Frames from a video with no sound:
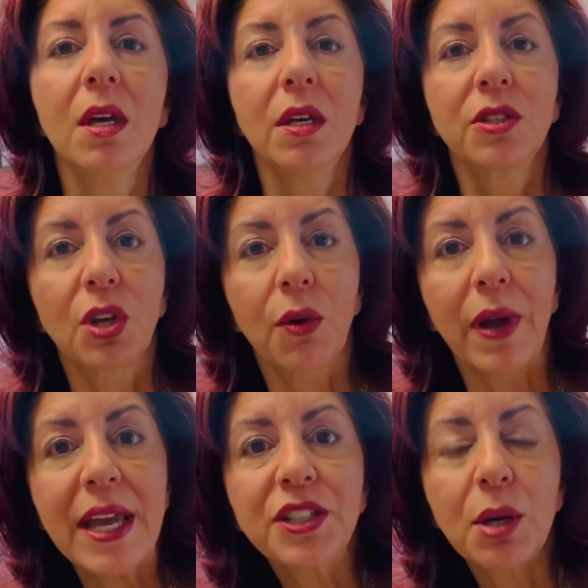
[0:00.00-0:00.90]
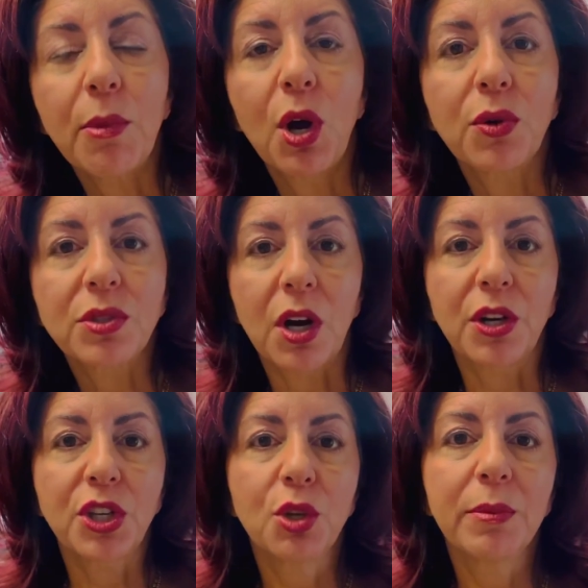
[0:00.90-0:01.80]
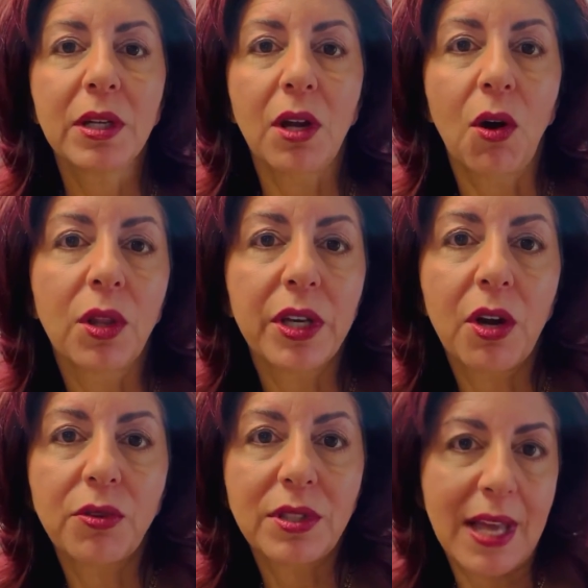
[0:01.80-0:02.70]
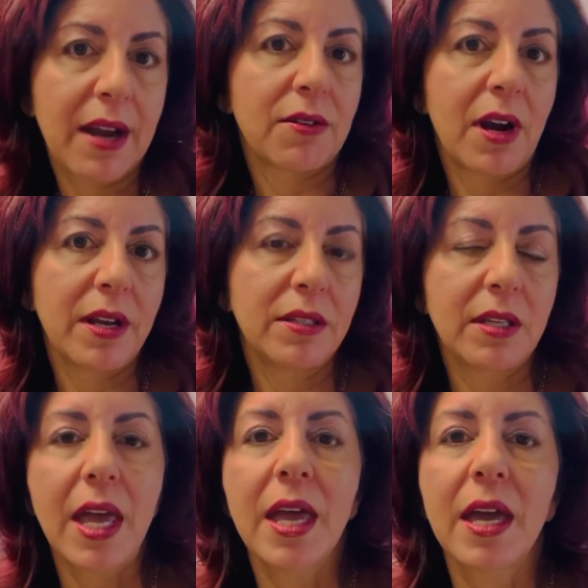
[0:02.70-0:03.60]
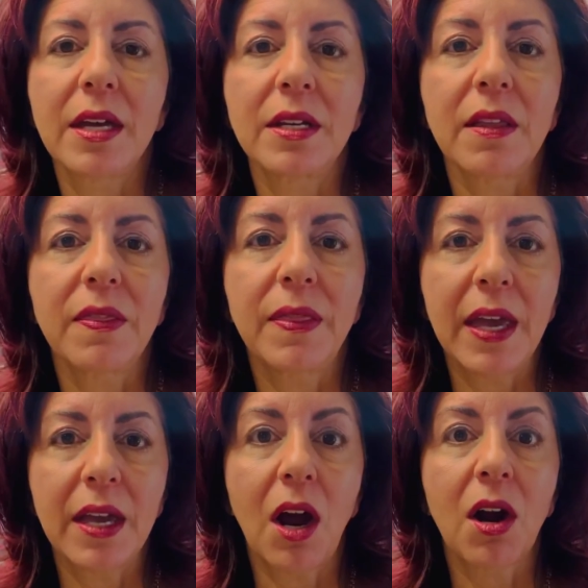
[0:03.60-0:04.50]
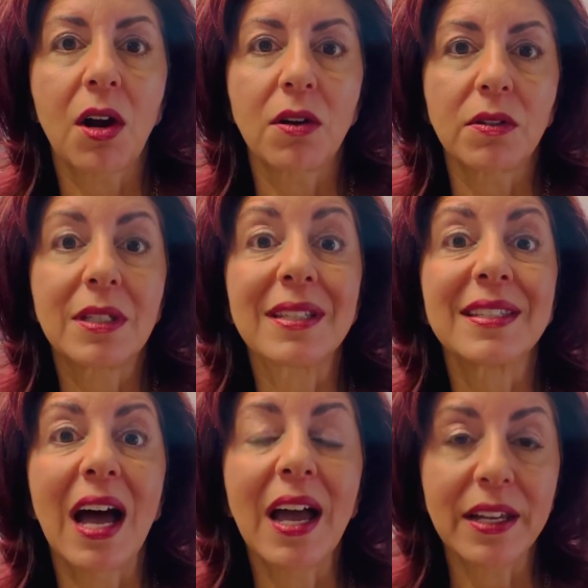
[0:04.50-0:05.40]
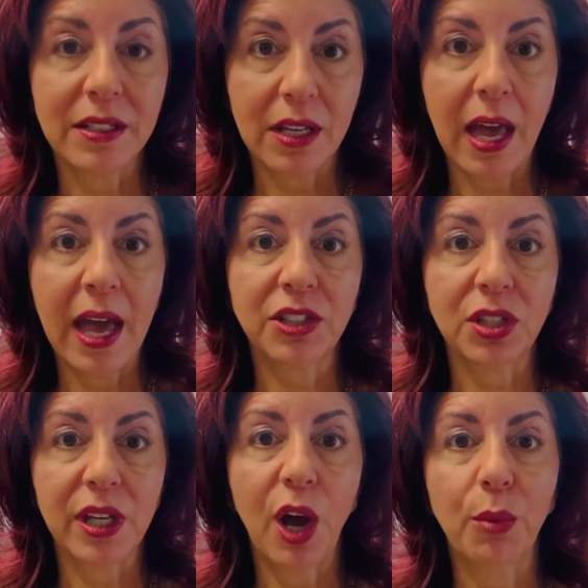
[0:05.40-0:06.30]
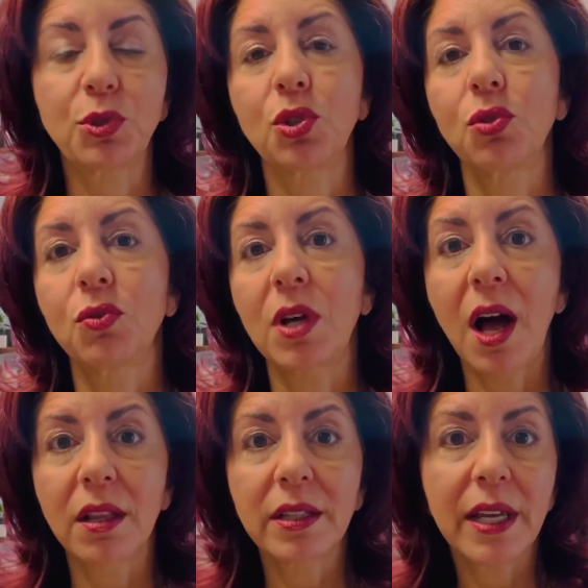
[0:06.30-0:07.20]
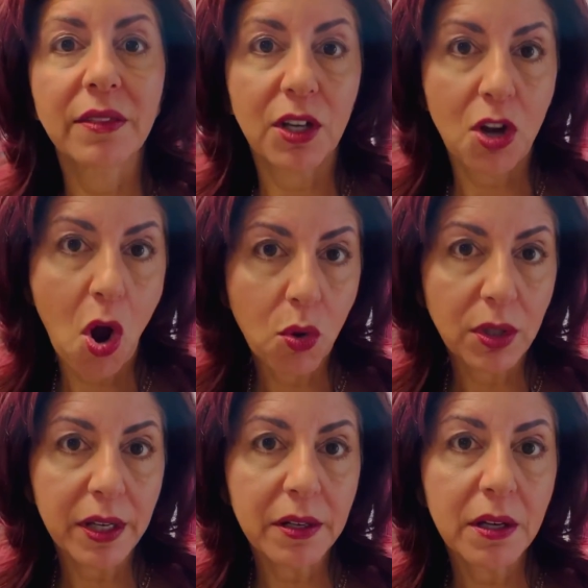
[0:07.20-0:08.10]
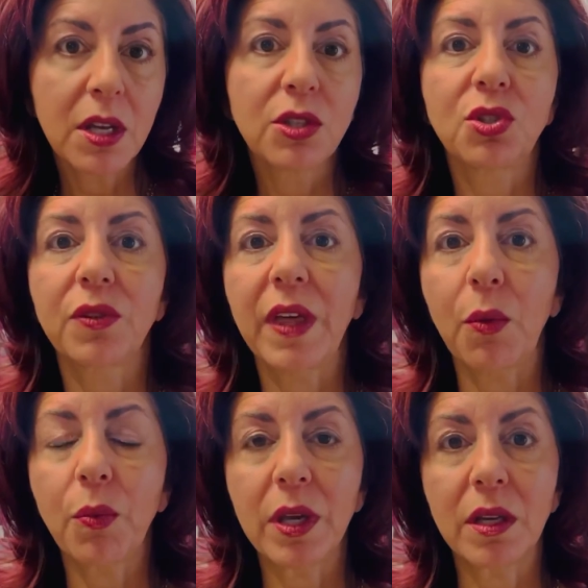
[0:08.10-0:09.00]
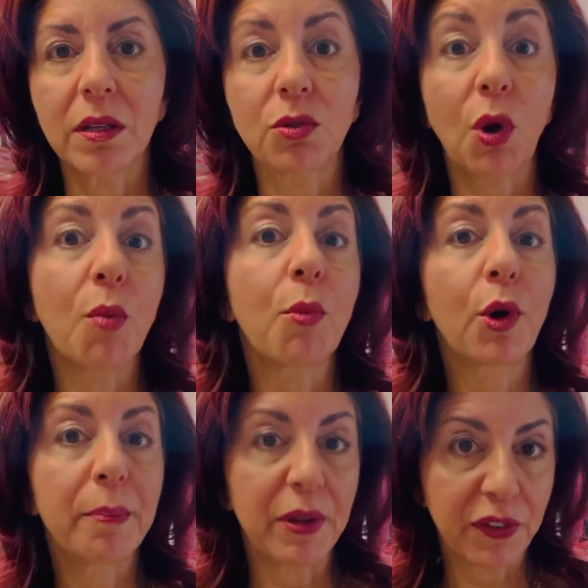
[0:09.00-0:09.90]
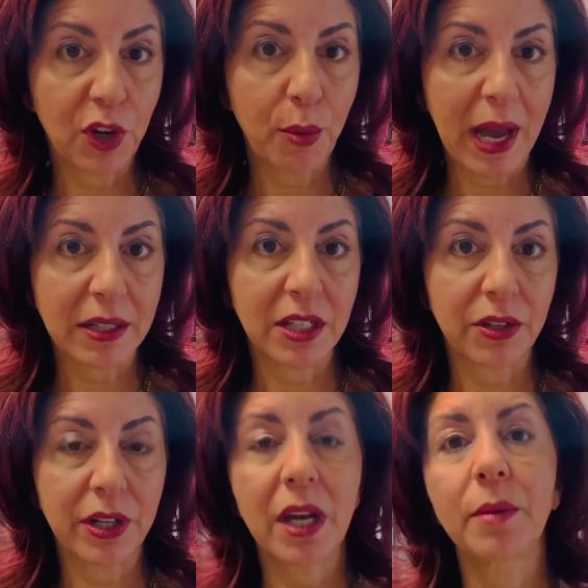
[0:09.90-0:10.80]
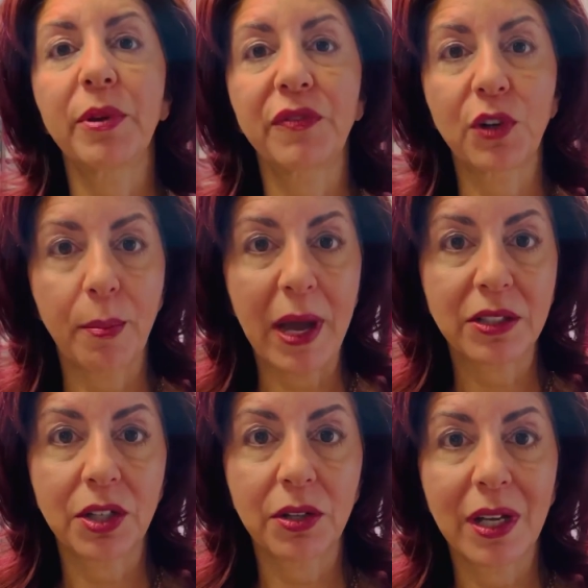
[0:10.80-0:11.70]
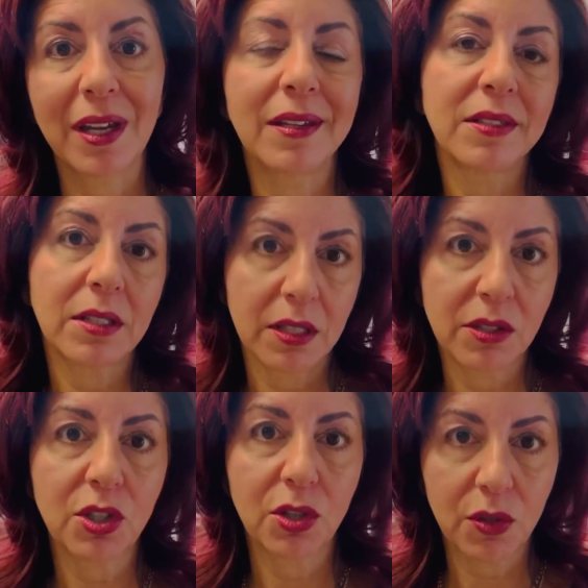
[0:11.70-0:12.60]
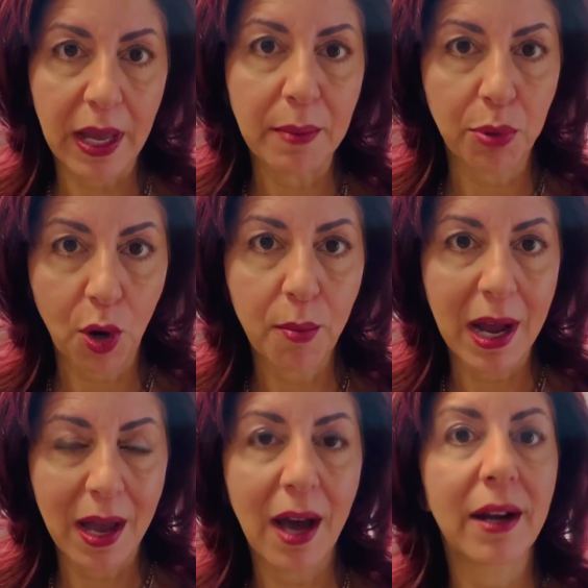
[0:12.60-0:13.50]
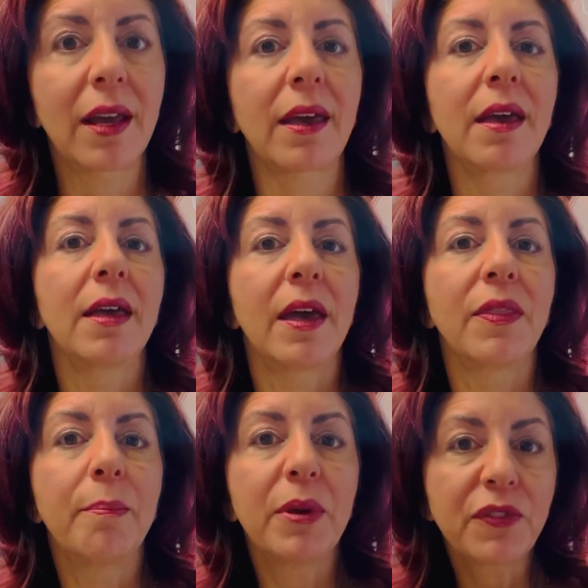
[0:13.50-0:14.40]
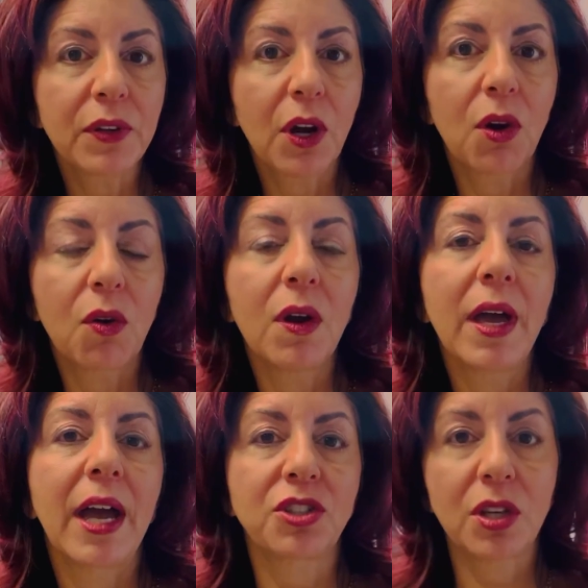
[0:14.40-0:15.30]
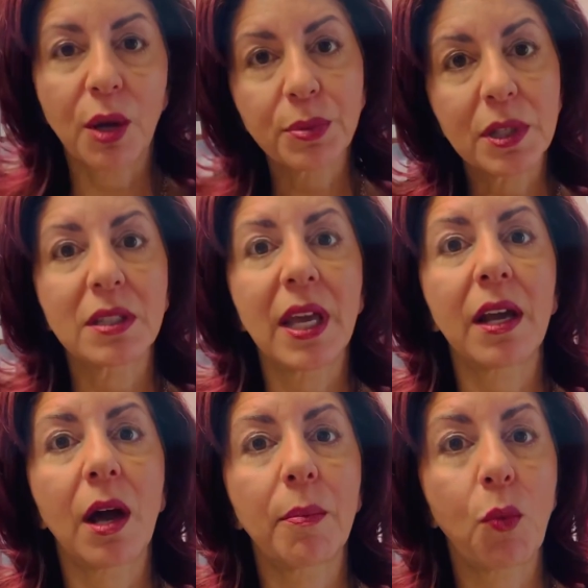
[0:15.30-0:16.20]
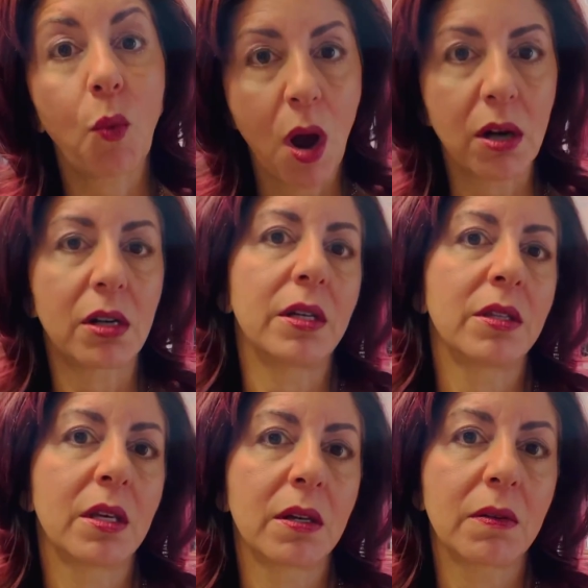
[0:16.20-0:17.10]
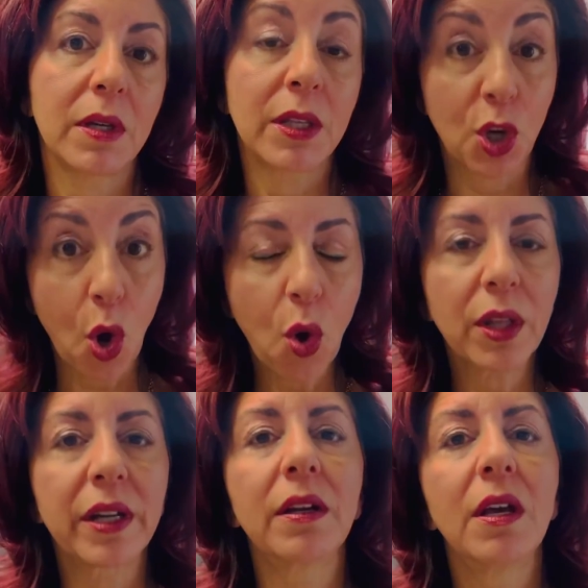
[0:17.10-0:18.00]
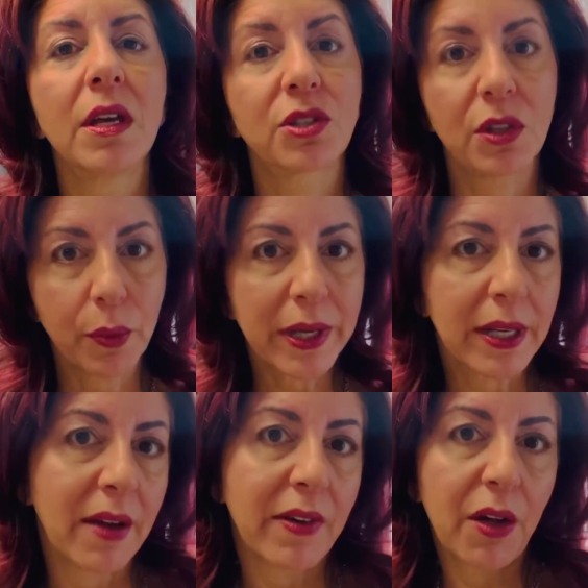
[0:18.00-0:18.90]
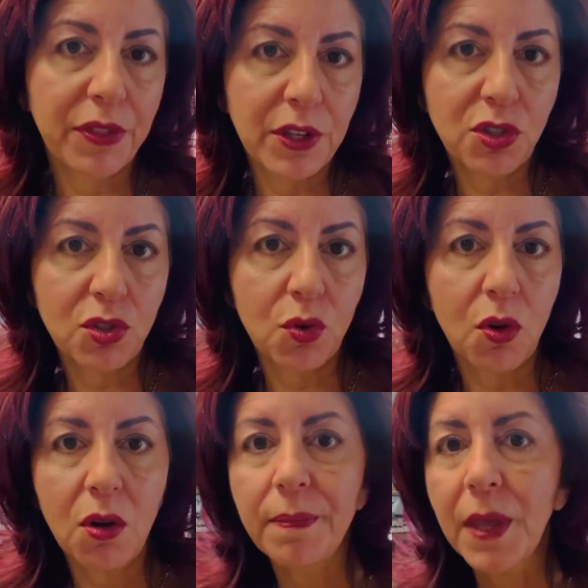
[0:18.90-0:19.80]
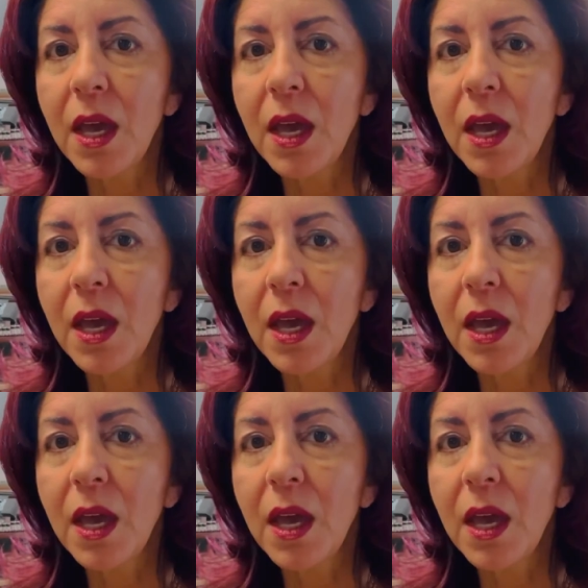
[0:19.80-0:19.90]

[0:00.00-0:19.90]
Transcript: So HMOs are human oligosaccharides, and they are designed to actually help to colonate the colon so that we grow more bifidobacteria, and bifidobacteria is considered a probiotic, and the bifido actually helps to take up water in the colon so that we can have a healthy stool.